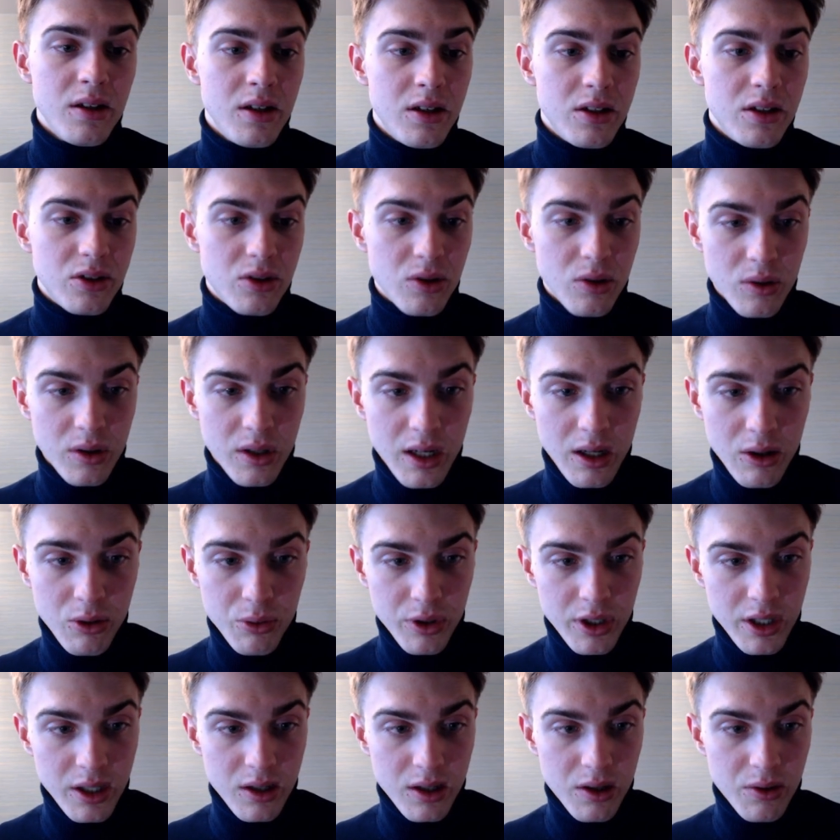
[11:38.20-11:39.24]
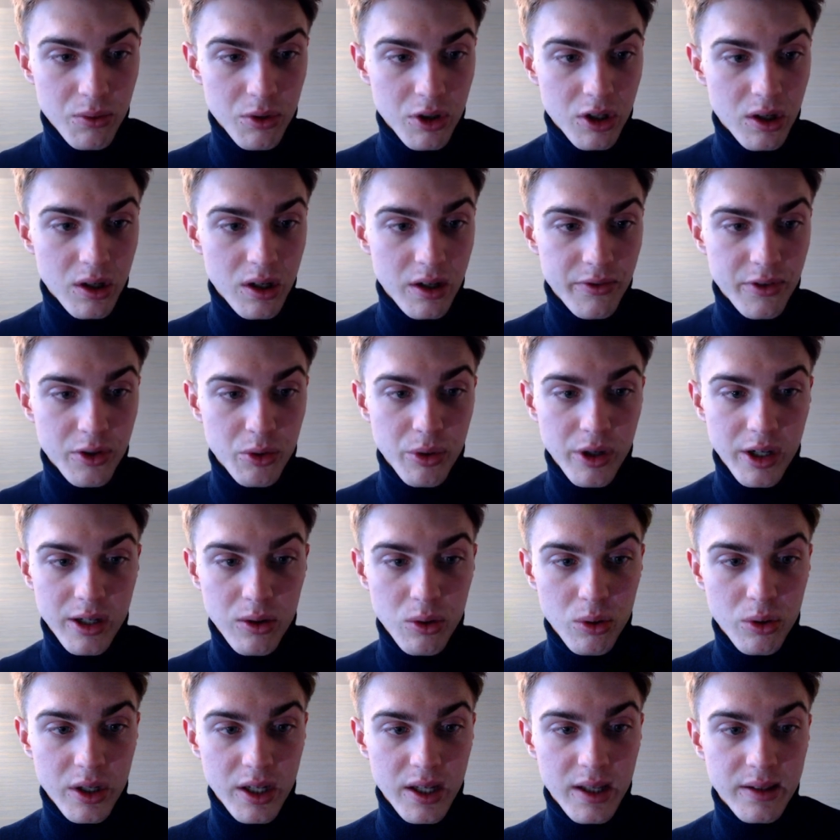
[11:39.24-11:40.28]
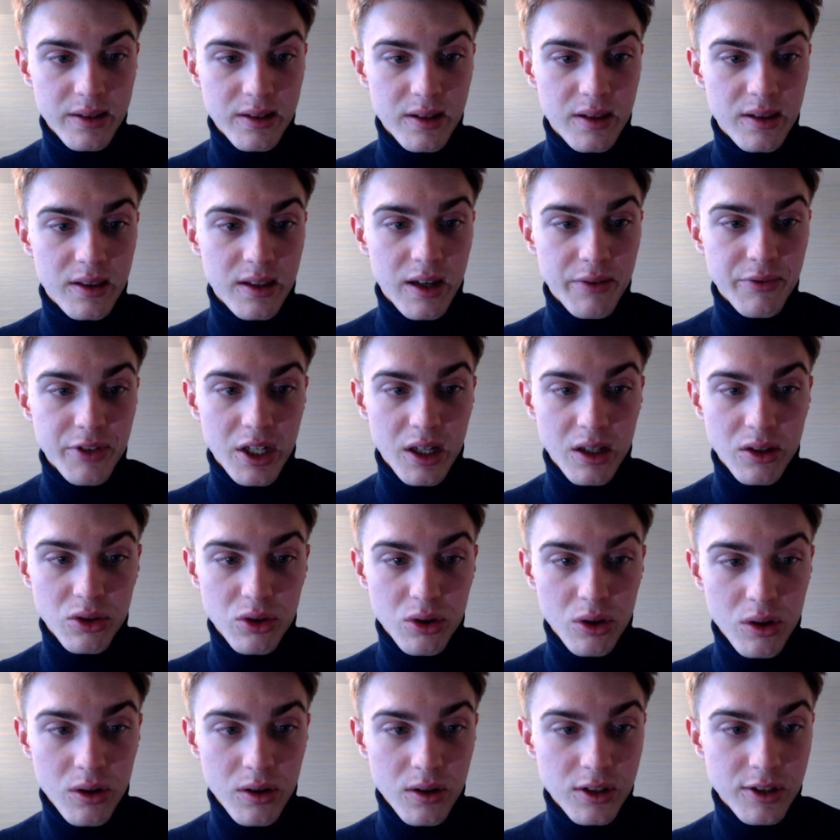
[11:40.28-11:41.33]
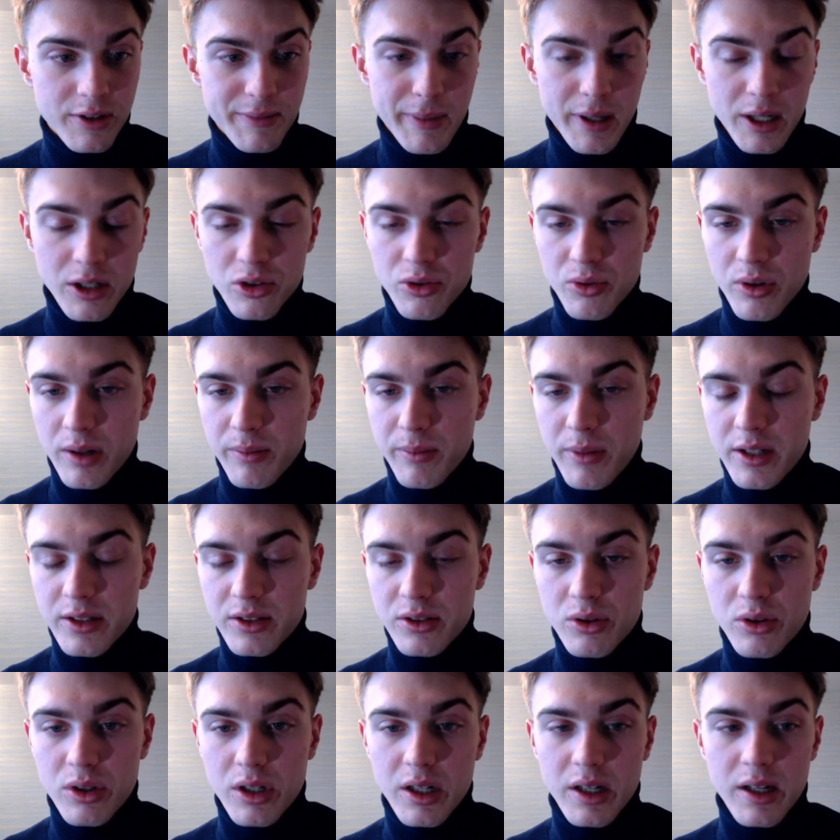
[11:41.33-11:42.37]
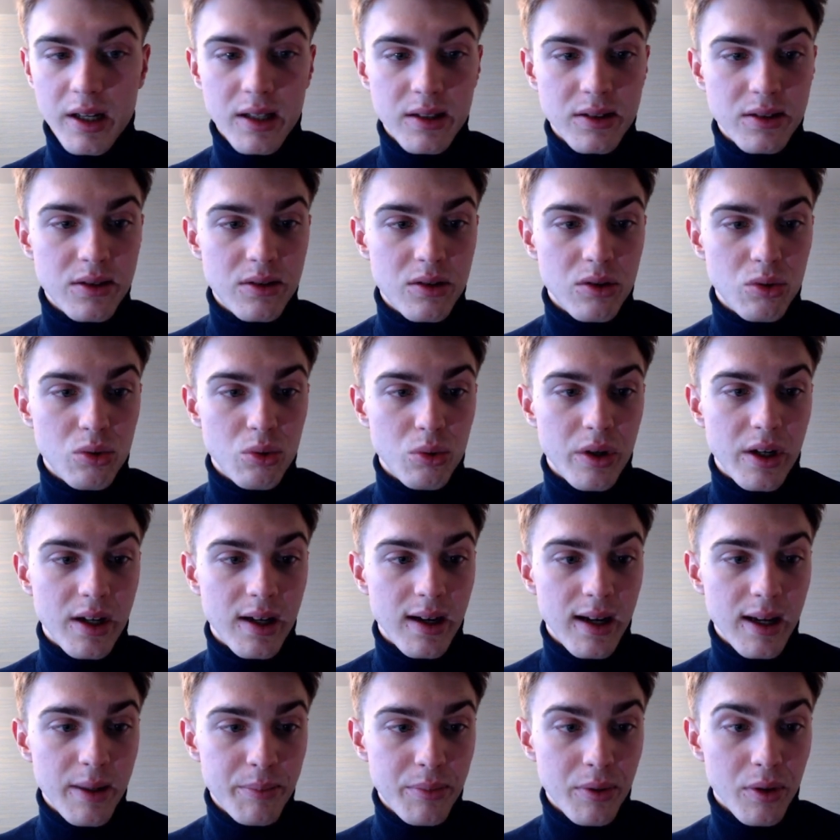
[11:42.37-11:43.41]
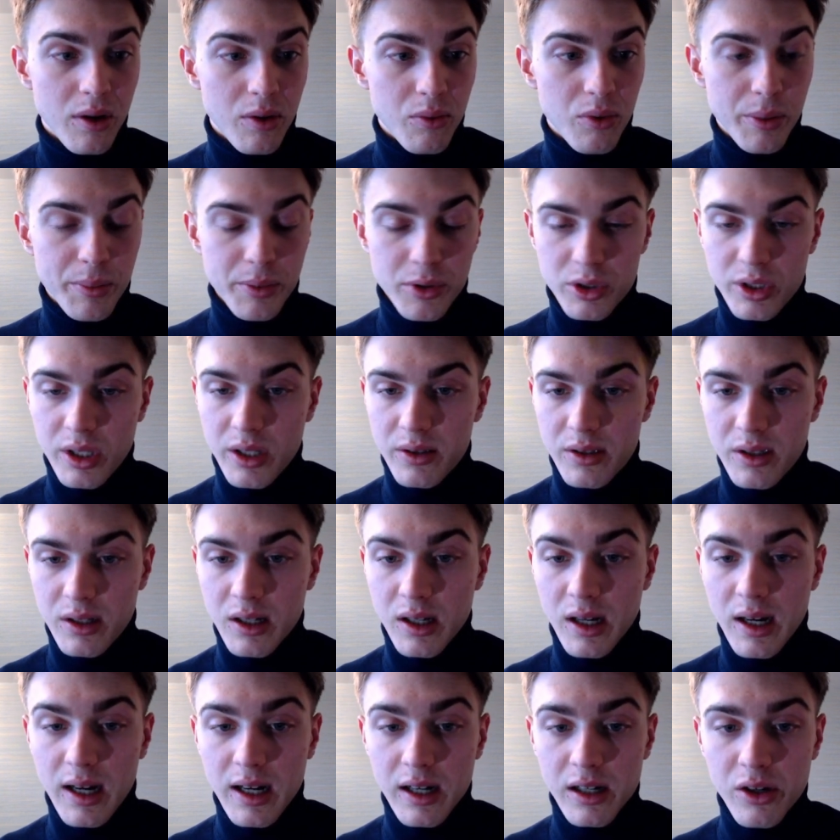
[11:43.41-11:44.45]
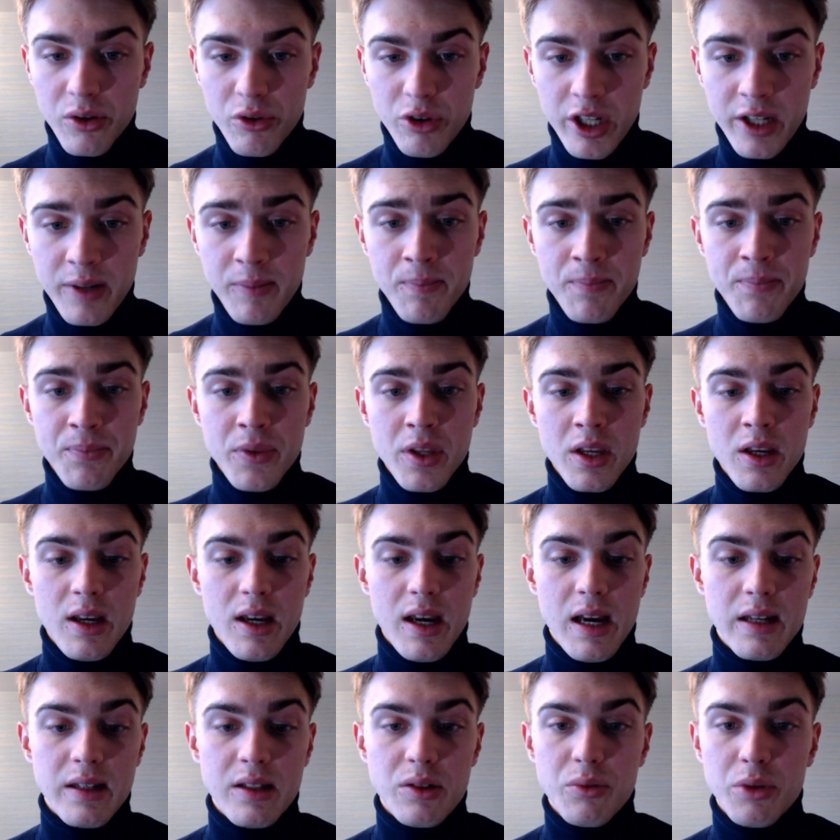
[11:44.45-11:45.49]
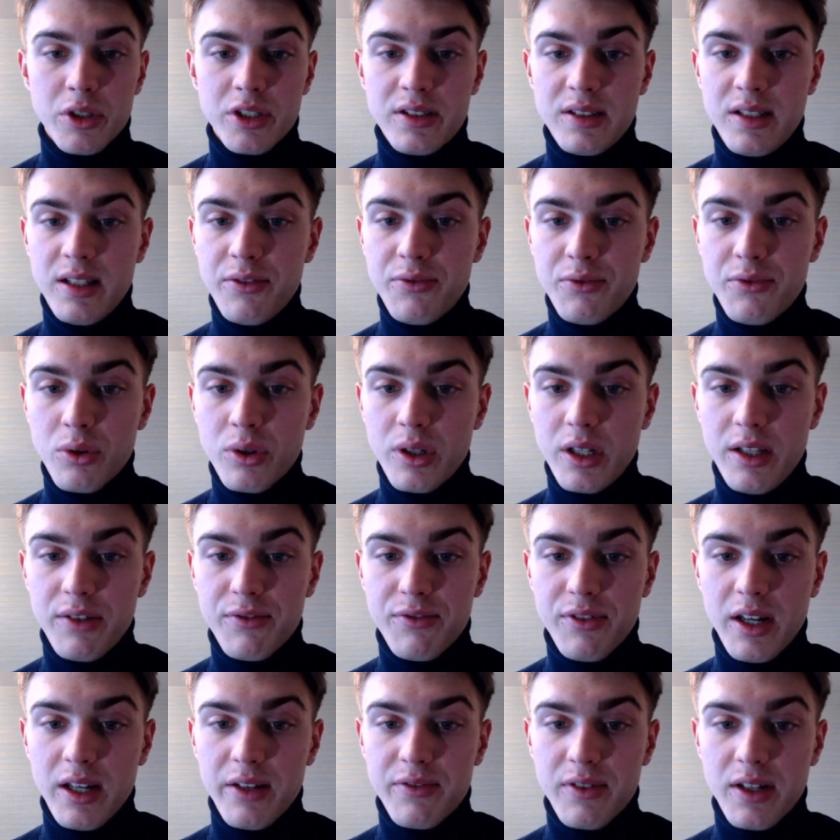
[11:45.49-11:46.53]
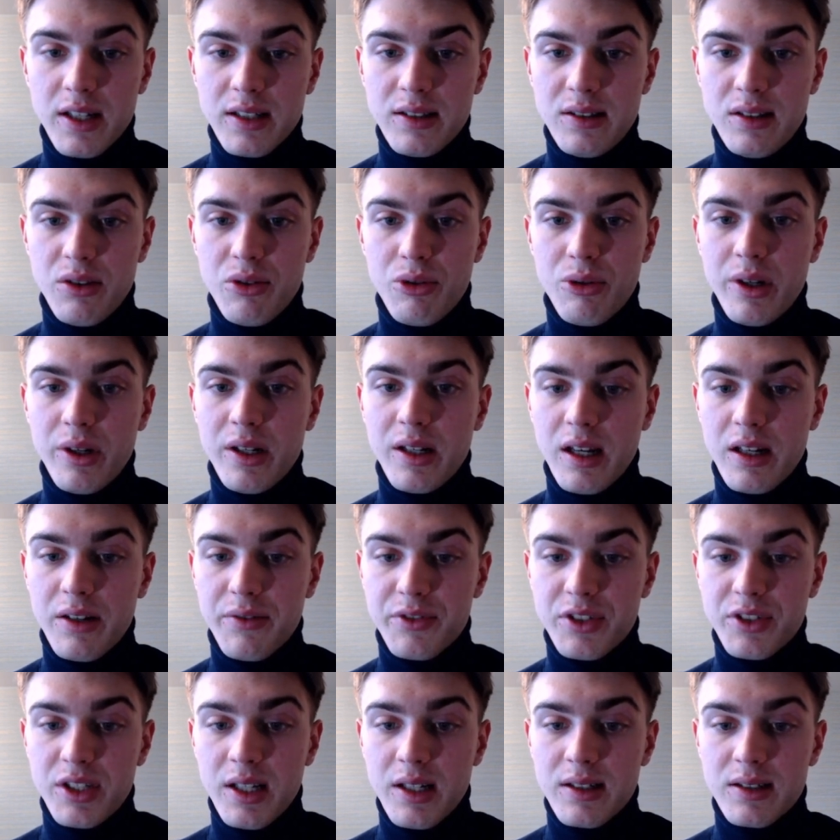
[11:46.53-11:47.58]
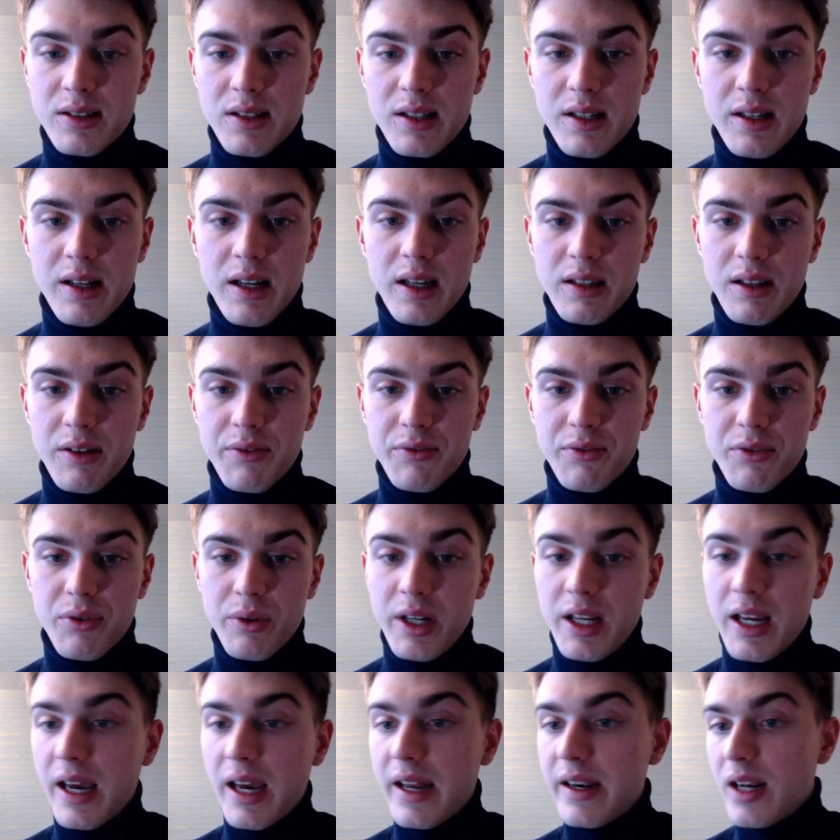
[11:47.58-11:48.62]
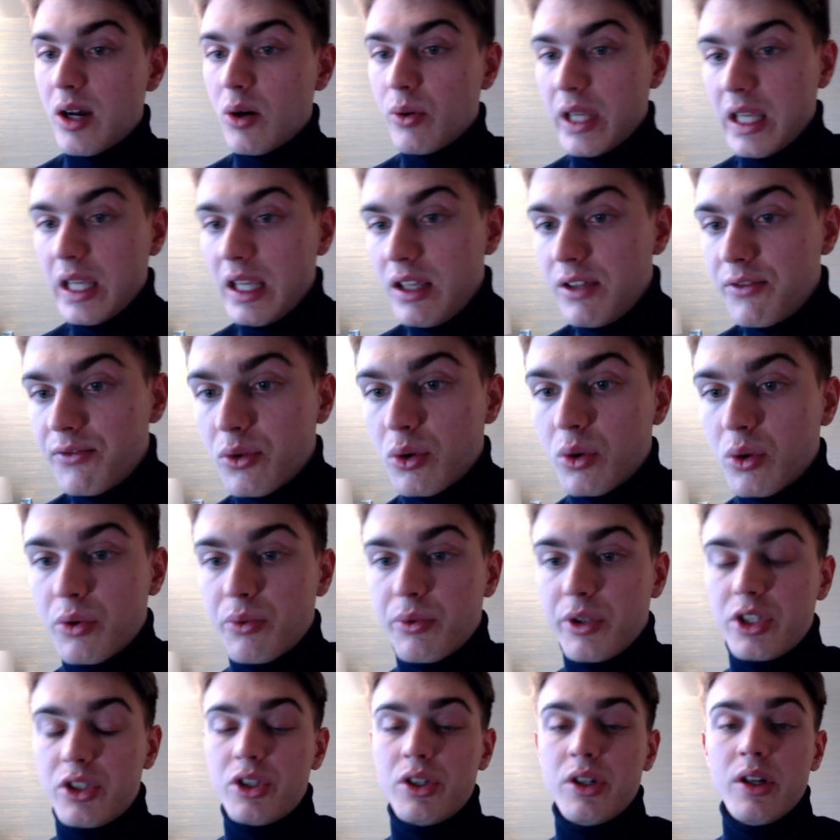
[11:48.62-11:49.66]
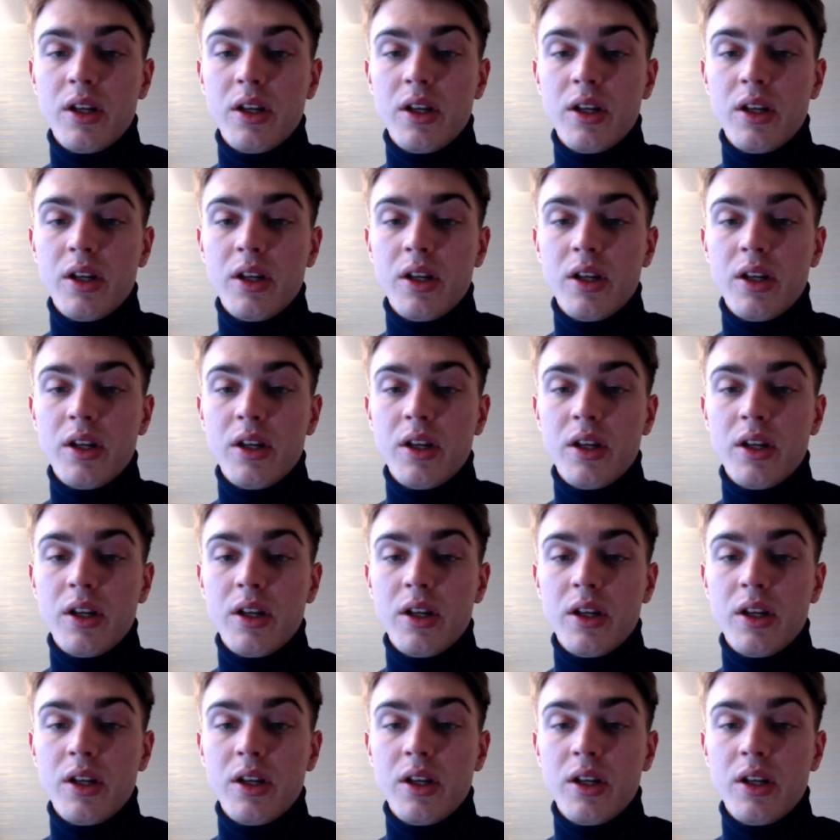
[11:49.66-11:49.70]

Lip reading: So now we're going to have a quick look at David Anton, Spanish Grandmaster, against Dudin Gleb, representing Hungary. And it was c4, e5, knight c3, knight f6, knight f3, and now e4, which